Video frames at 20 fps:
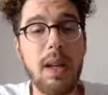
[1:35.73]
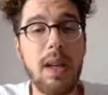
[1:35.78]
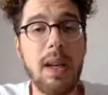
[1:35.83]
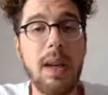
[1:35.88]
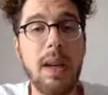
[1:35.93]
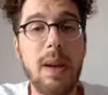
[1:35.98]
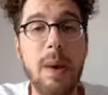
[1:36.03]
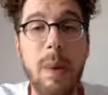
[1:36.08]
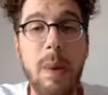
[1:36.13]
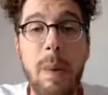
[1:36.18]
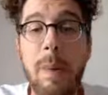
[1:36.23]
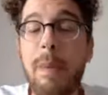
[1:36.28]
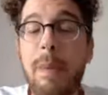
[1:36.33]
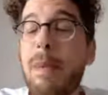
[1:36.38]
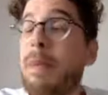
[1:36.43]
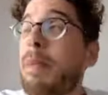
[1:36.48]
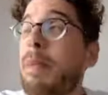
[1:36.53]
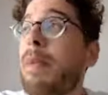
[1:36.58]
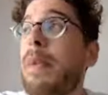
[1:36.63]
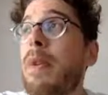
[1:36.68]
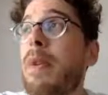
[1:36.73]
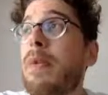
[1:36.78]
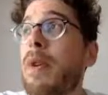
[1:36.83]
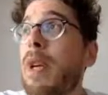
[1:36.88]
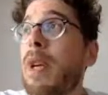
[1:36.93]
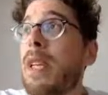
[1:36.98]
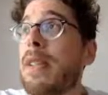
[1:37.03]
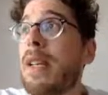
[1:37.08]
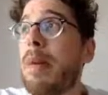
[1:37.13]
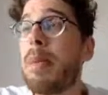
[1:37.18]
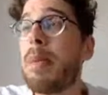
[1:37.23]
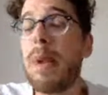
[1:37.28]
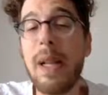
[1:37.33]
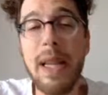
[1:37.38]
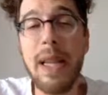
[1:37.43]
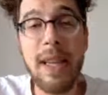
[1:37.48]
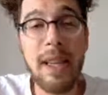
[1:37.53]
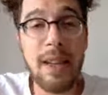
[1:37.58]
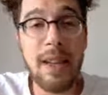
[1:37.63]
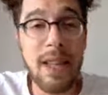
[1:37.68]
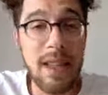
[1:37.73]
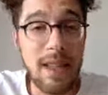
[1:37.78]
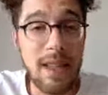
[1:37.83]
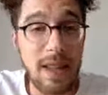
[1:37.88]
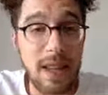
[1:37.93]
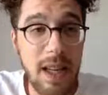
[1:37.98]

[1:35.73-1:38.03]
Now, for example, here in the